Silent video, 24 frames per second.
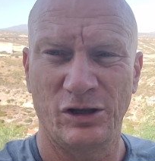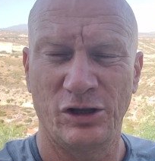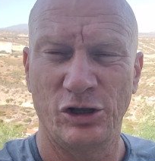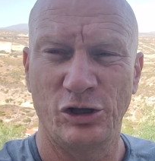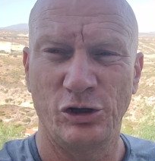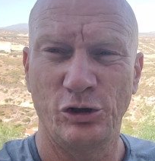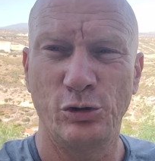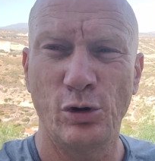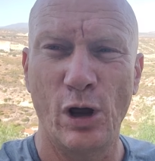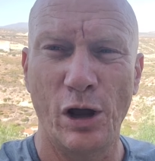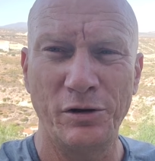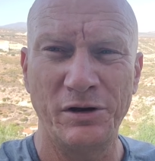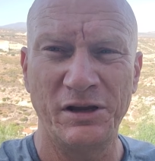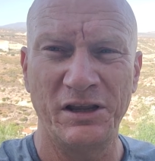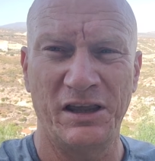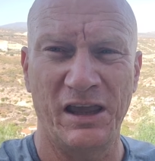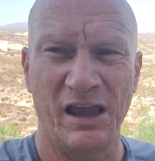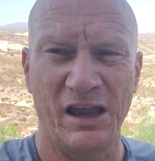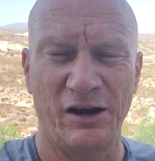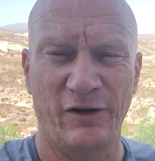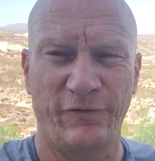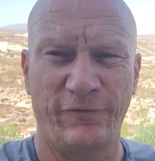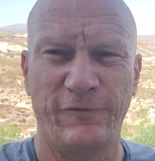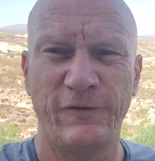You only
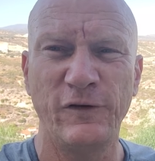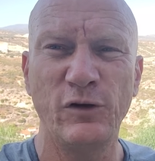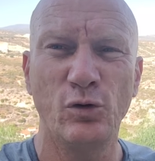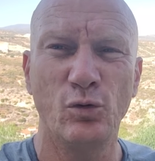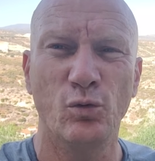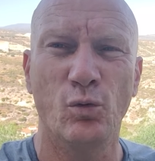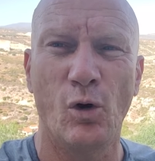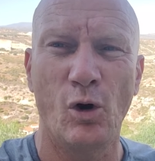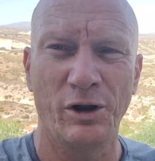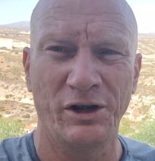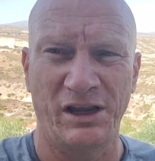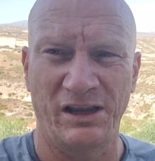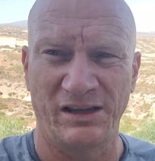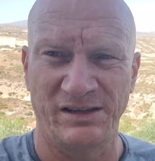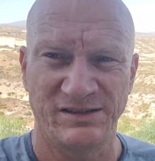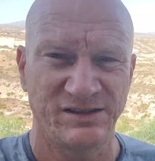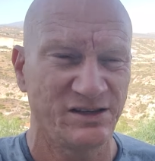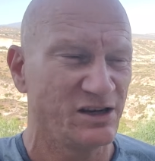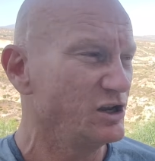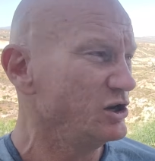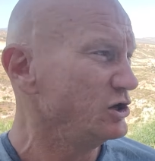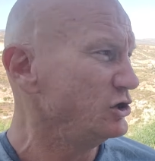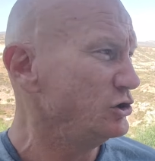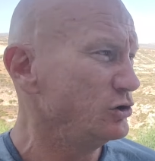get a few
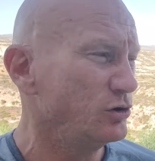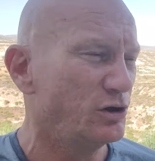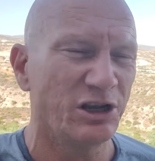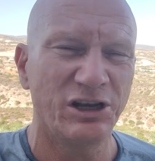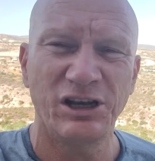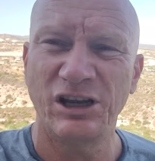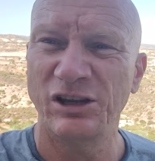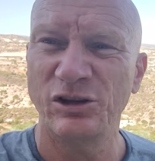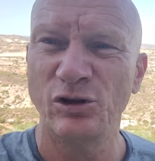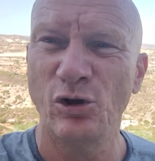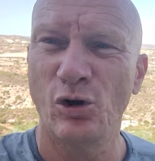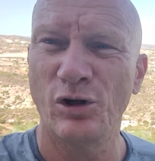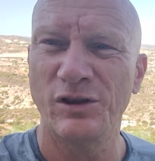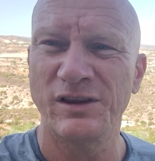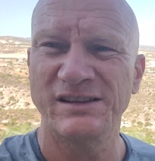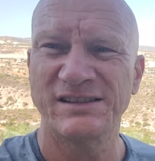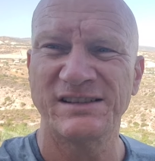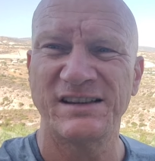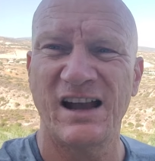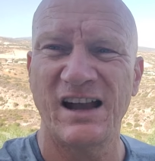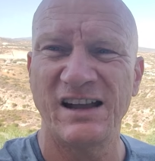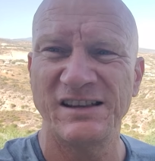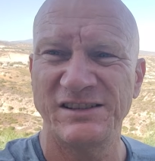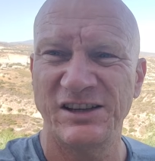warnings. You can ignore the
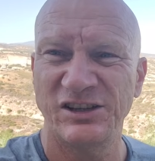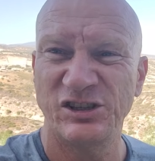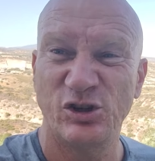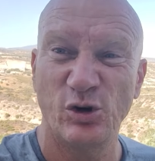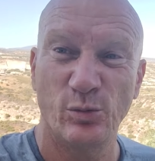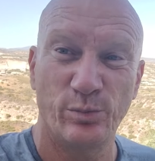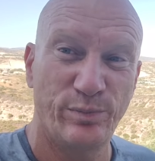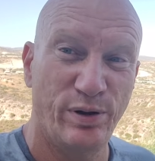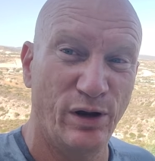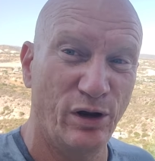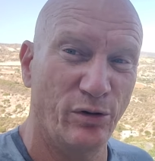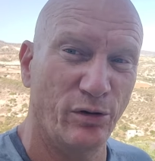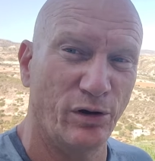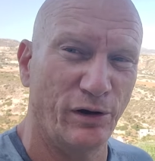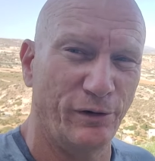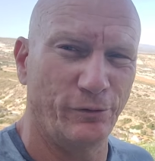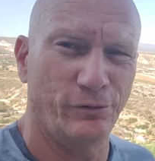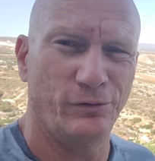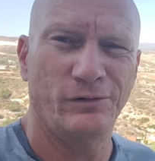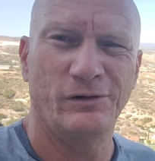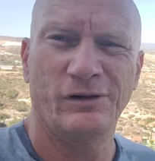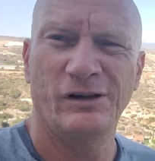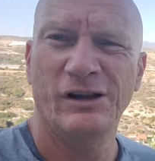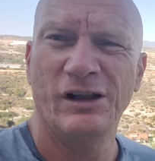signs at your peril.
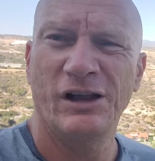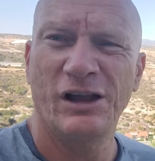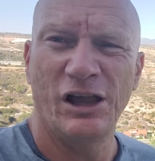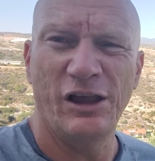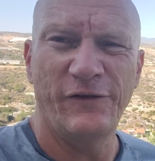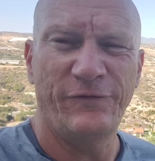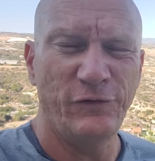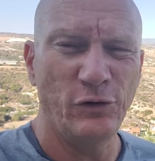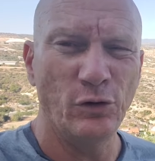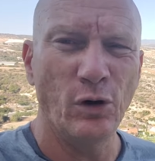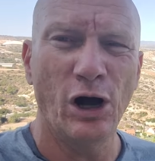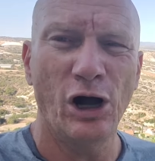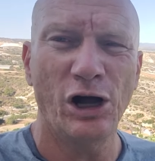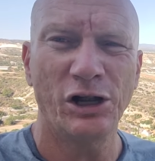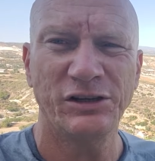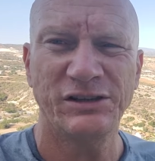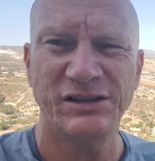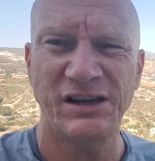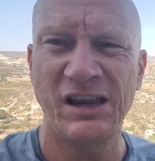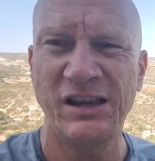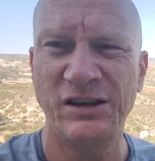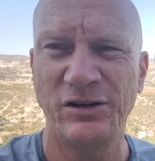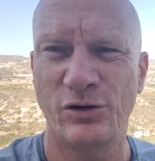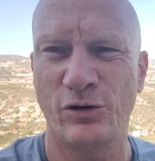If you aren't
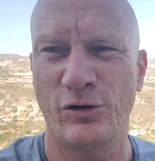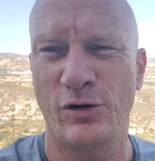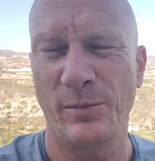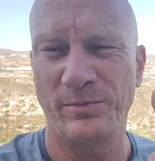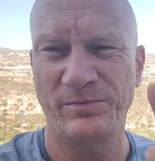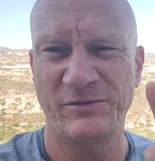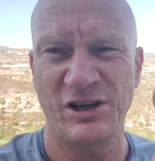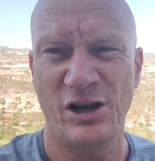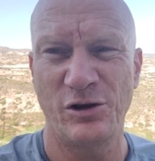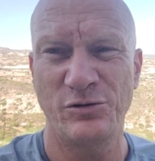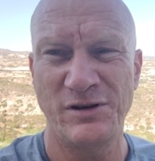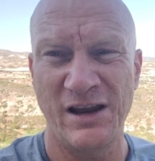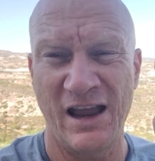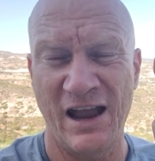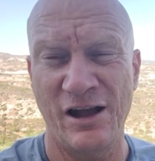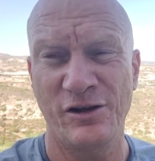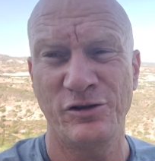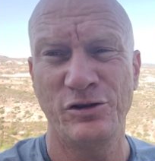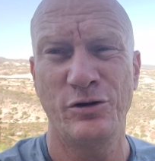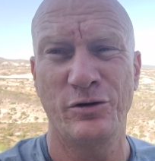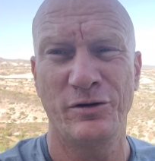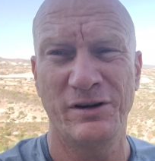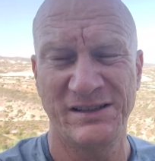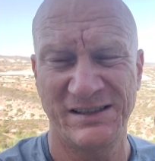in crypto now,
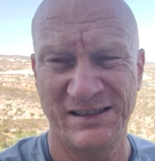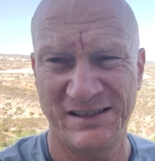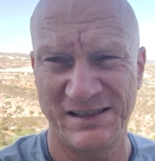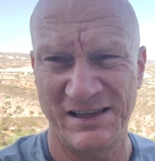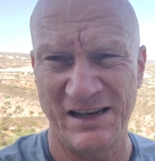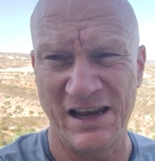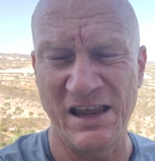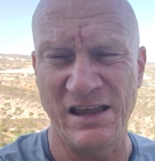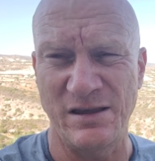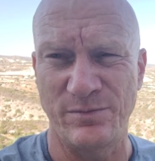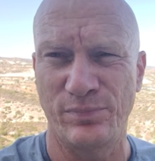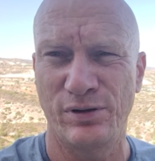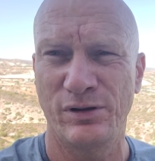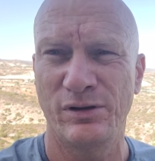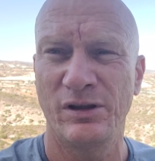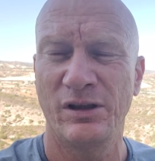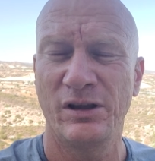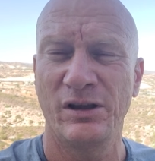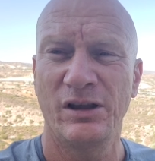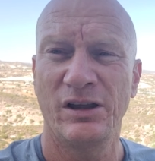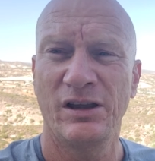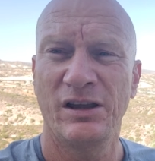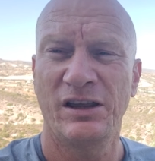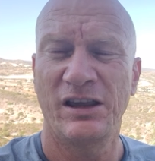you're asleep.
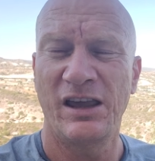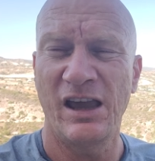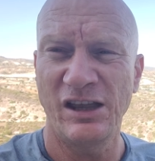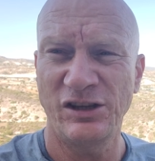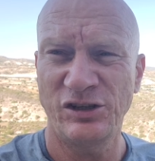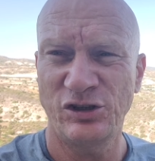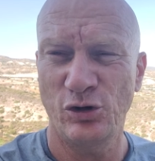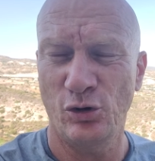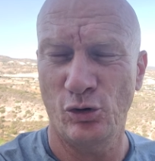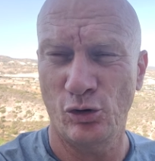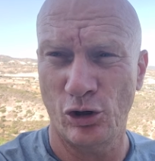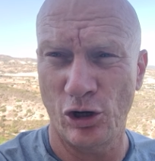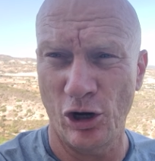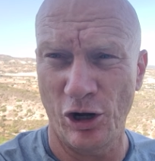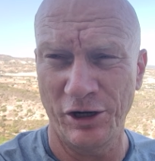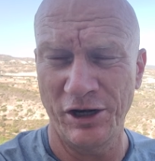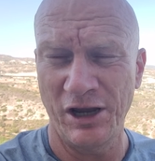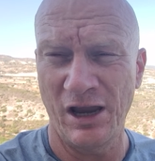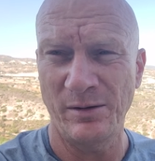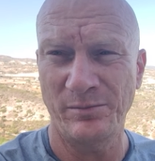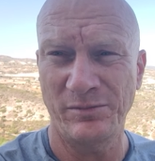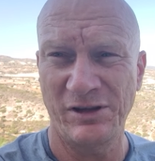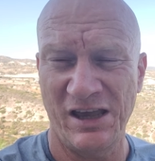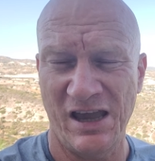Get your
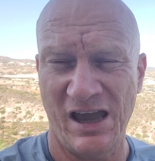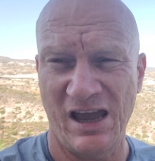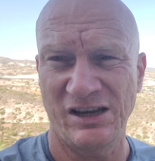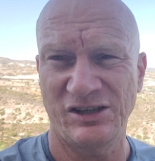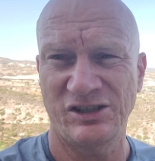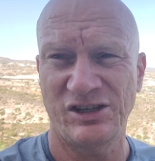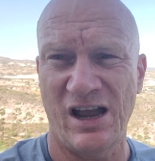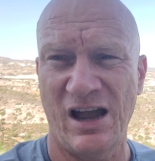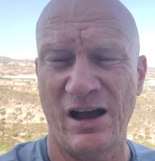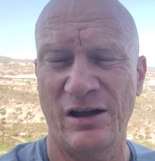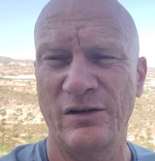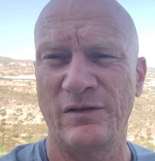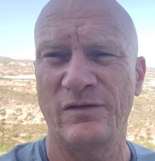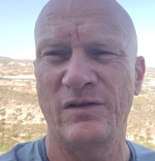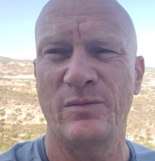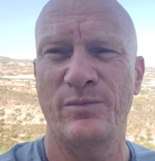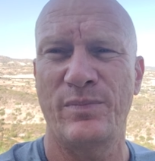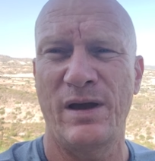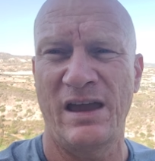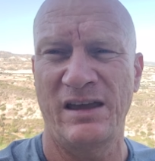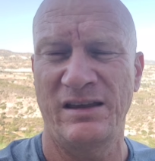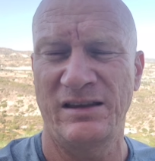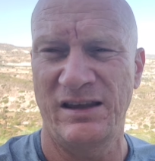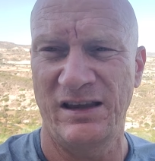goddamn cash out of the
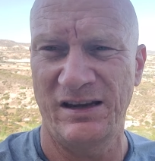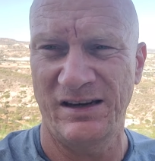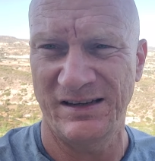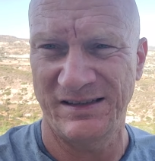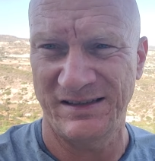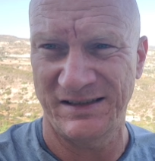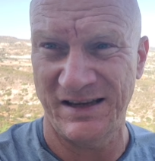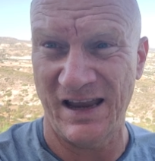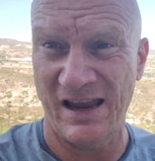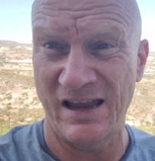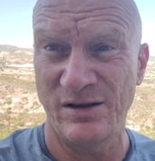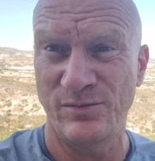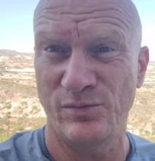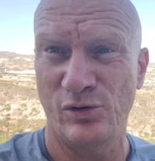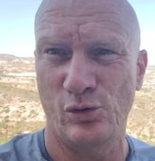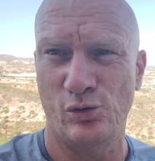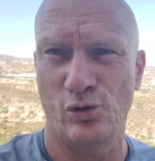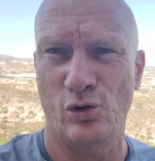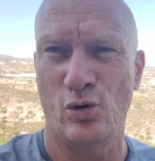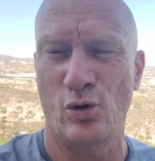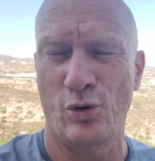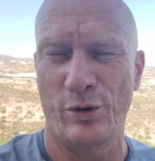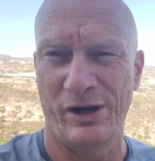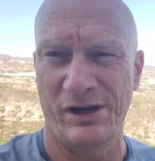bank in a stable
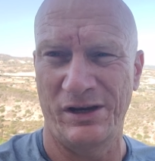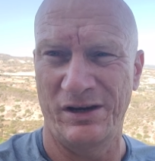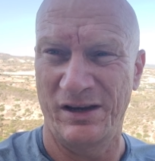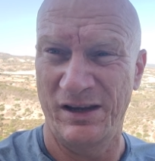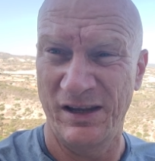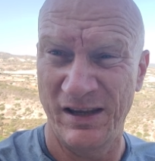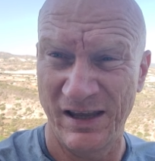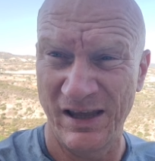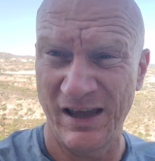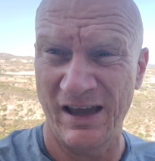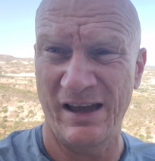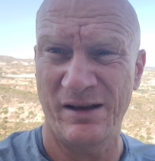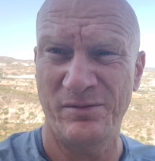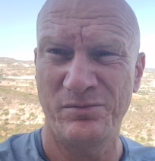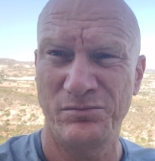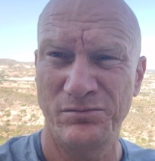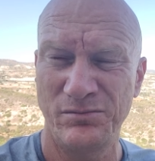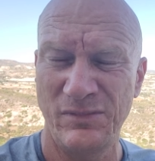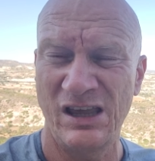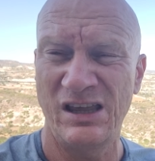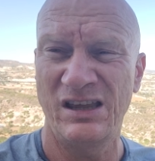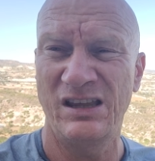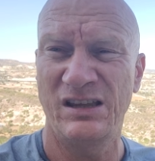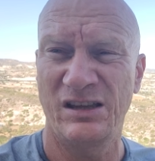coin. Hear
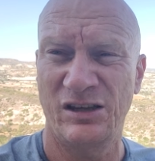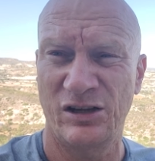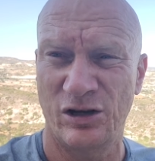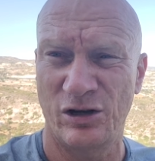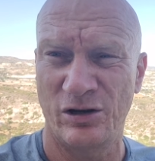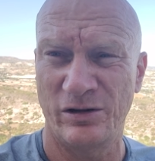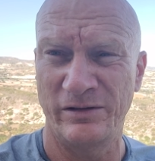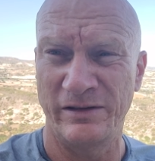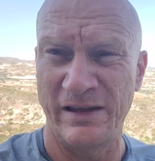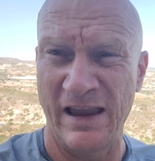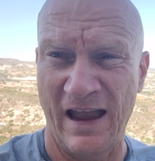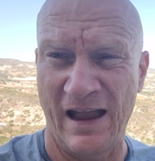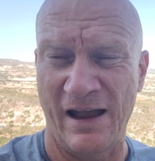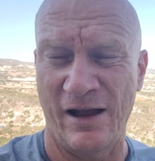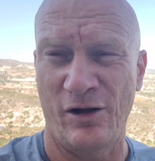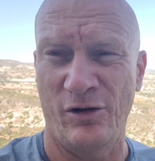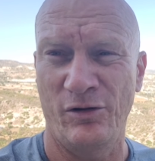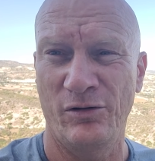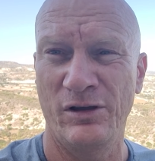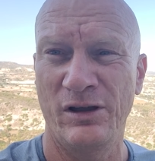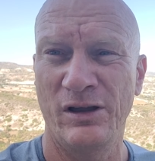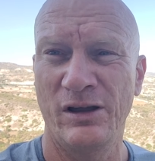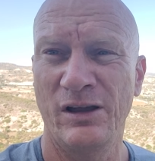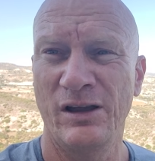me now.
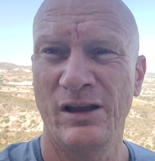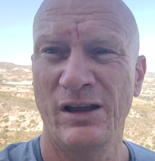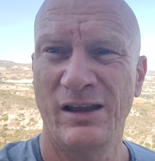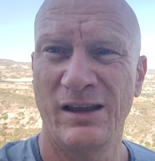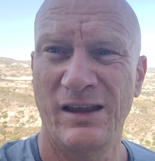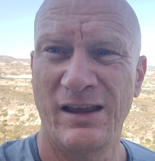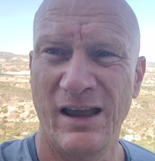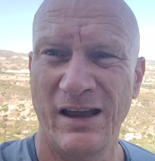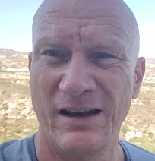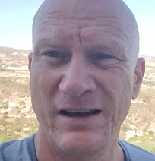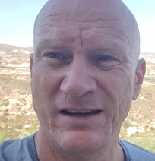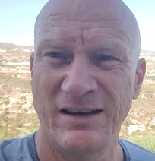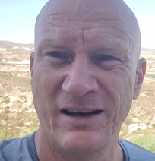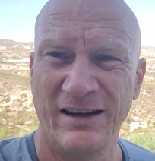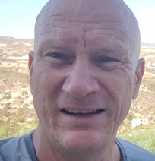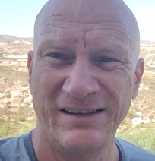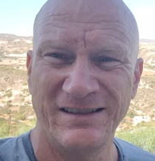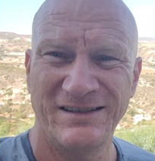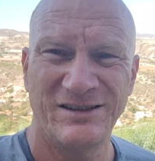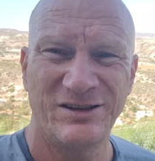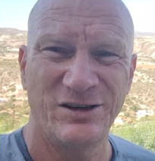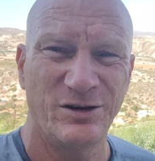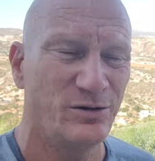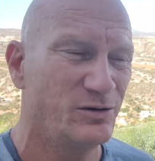Get it
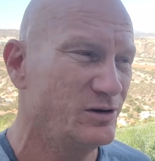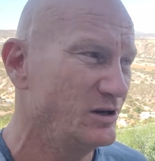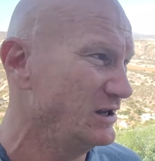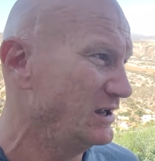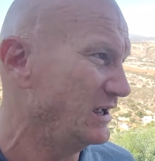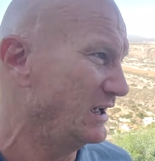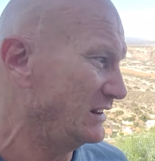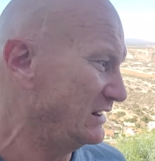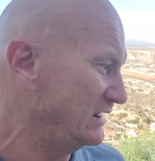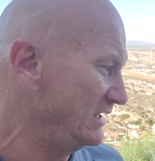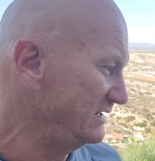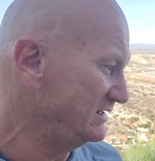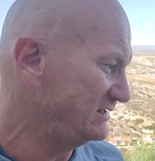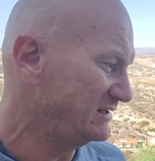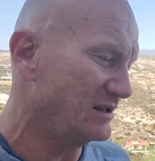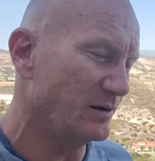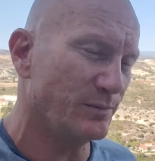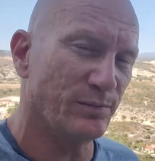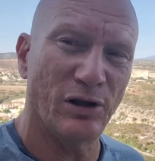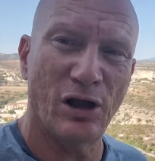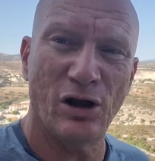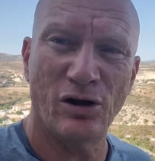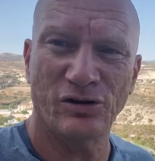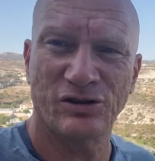into at least the
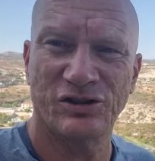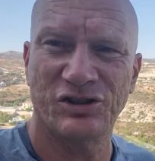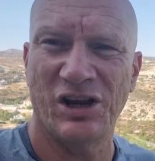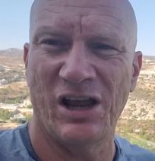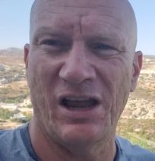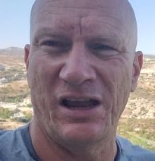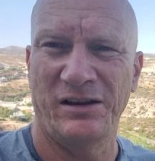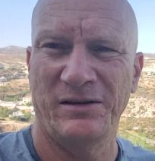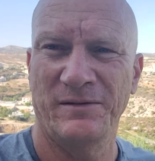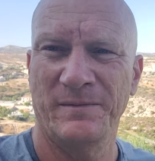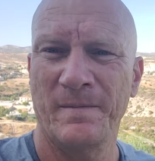blockchain.